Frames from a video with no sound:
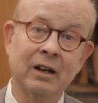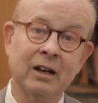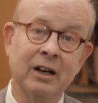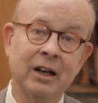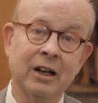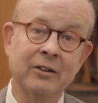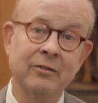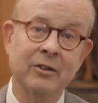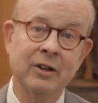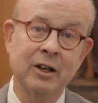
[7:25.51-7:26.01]

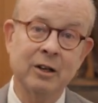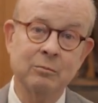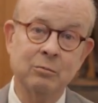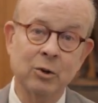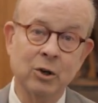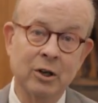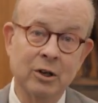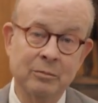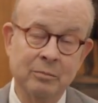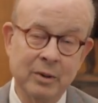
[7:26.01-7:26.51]
and that
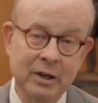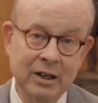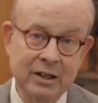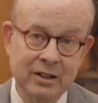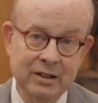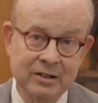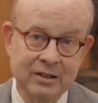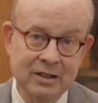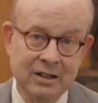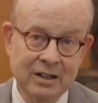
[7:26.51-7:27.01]

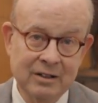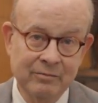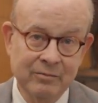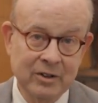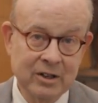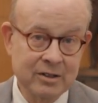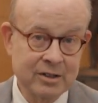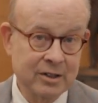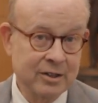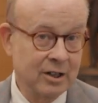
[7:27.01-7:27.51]
broadband
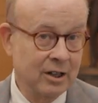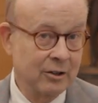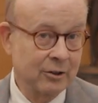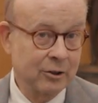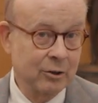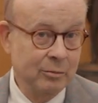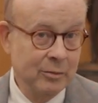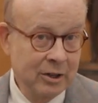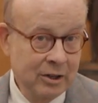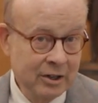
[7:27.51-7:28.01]
is a
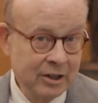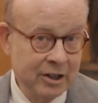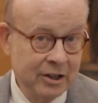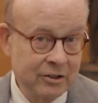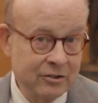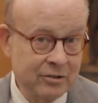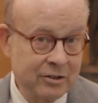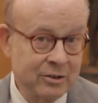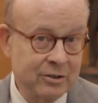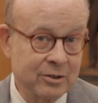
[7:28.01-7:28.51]

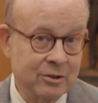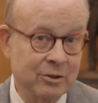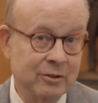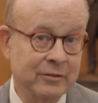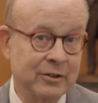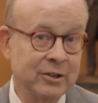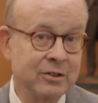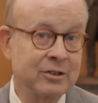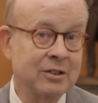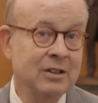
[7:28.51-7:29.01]
telecommunication
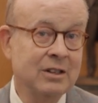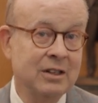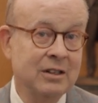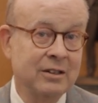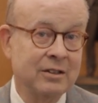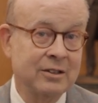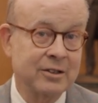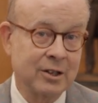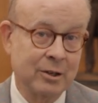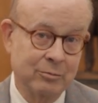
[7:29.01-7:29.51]
service
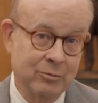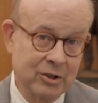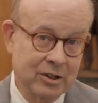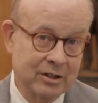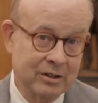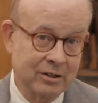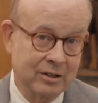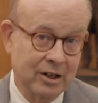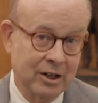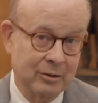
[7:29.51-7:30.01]
subject
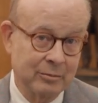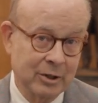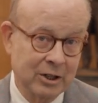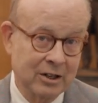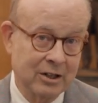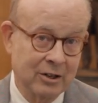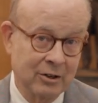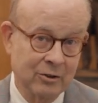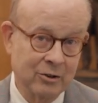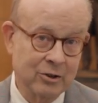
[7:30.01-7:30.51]
to common
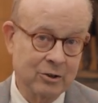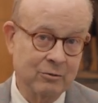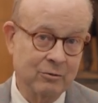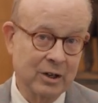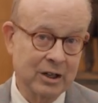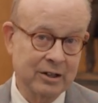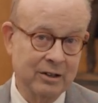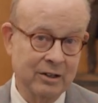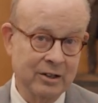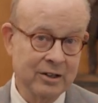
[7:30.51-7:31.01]
carrier
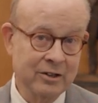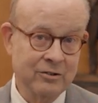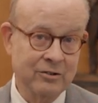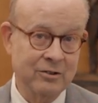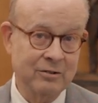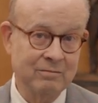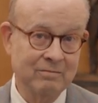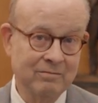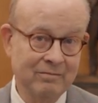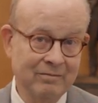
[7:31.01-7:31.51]
regulation.
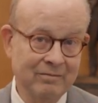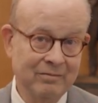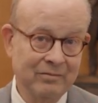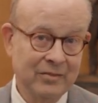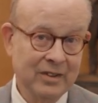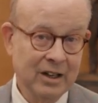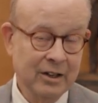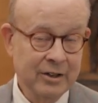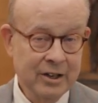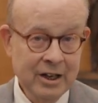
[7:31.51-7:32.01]

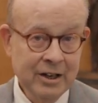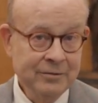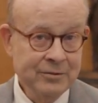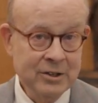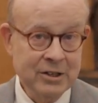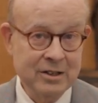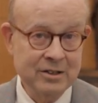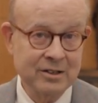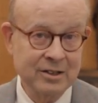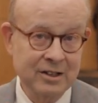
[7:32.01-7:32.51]
Now, the
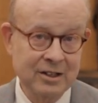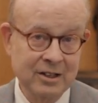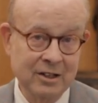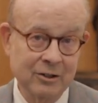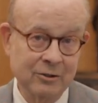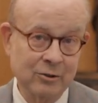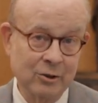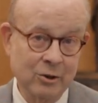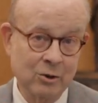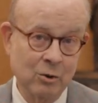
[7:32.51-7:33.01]
FCC
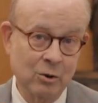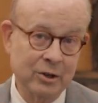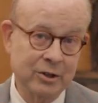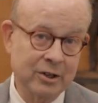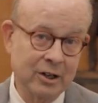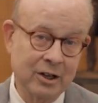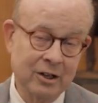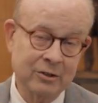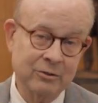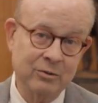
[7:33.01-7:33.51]
under court
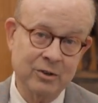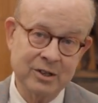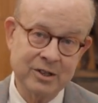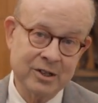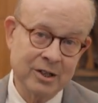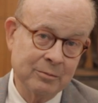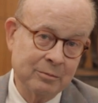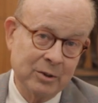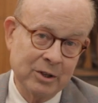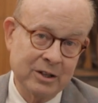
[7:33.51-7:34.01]
doctrine
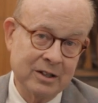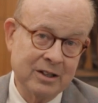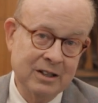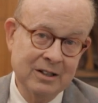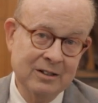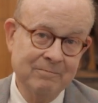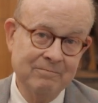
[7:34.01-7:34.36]
simply